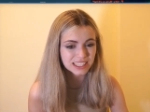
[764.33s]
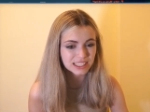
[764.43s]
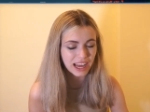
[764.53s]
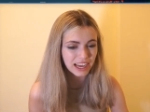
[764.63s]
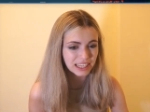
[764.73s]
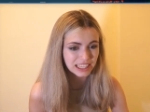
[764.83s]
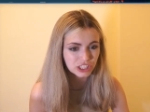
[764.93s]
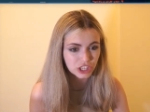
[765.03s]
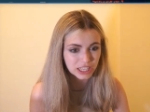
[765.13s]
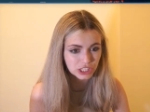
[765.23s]
knight
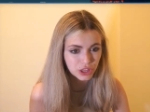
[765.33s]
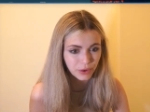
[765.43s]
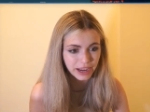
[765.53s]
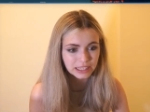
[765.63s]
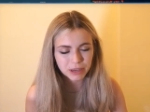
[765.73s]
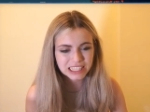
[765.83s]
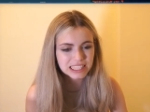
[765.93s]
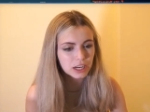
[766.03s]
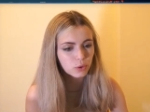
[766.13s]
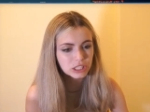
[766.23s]
exchange threat. But
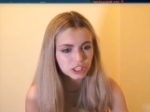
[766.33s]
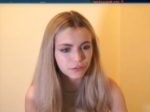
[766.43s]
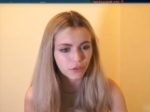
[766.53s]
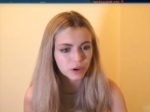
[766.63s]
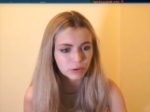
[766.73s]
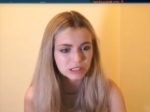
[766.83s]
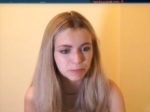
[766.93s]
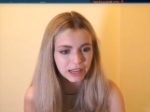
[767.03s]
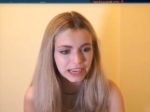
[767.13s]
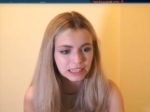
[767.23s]
instead, queen g4 was
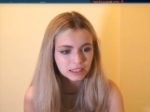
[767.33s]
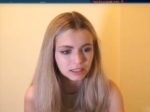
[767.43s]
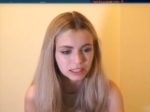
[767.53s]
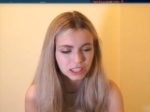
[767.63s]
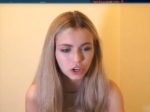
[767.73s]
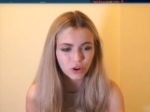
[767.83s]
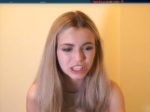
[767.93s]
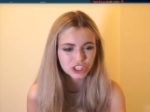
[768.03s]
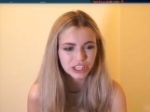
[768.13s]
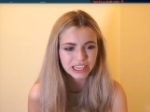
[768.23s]
played,
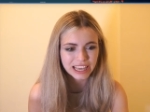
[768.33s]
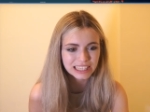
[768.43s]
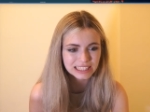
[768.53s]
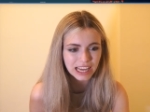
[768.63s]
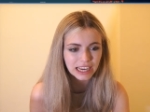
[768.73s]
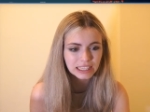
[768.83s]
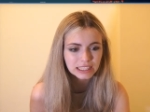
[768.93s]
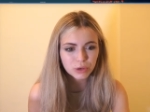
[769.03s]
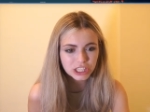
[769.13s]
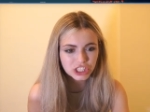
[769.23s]
going to the king side.
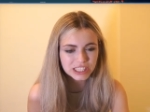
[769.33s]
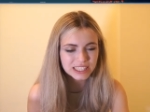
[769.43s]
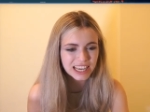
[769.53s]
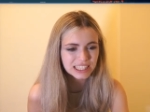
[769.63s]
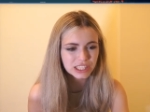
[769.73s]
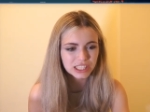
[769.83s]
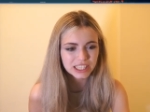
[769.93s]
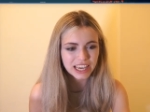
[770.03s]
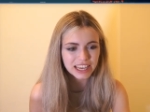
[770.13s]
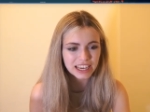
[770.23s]
Rook g6,
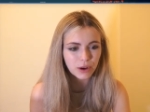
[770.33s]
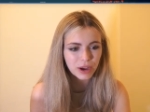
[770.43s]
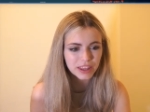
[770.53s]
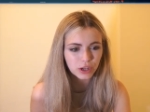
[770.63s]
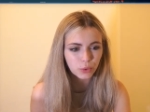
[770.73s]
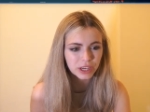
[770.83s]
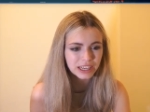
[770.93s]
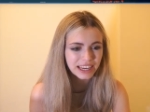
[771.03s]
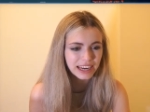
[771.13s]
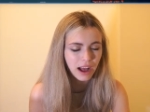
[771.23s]
kicking away the queen,
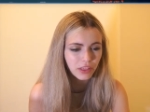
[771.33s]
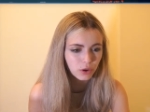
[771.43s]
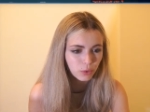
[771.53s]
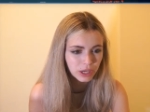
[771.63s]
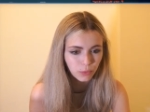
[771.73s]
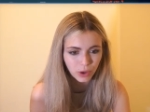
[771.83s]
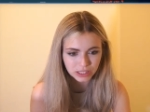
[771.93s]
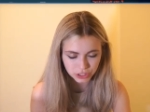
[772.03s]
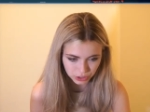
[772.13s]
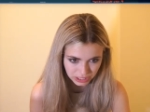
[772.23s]
and now the queen
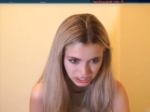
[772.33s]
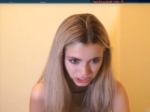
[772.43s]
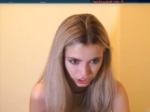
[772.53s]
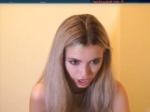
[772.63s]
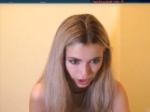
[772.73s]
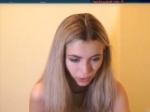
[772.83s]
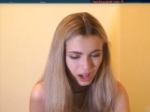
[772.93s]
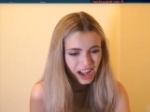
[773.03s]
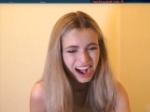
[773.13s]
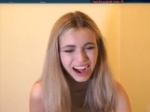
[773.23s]
went to e2.
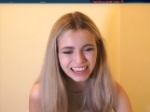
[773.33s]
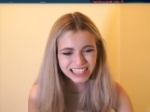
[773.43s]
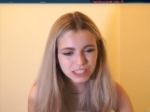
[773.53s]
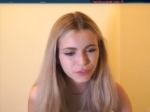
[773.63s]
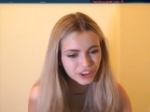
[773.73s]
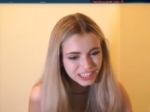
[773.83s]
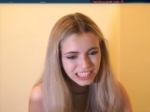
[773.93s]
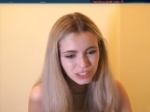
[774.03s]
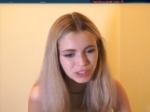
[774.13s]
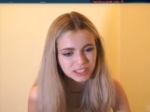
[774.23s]
And it is for
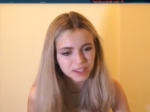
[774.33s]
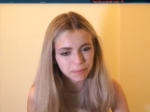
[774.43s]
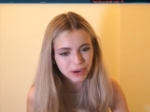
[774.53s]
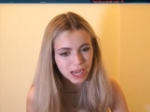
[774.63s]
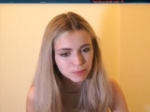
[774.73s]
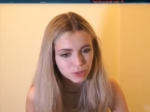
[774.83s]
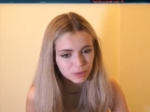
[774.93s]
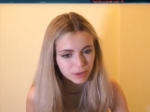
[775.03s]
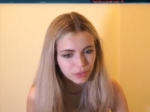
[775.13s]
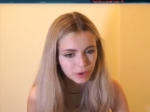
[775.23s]
this reason that perhaps
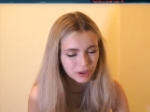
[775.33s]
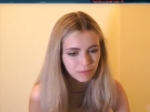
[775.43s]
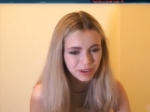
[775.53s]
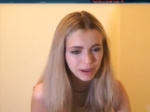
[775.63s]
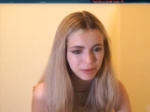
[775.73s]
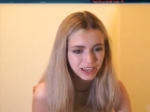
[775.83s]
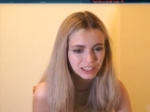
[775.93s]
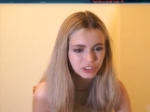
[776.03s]
queen b3 would have been a bit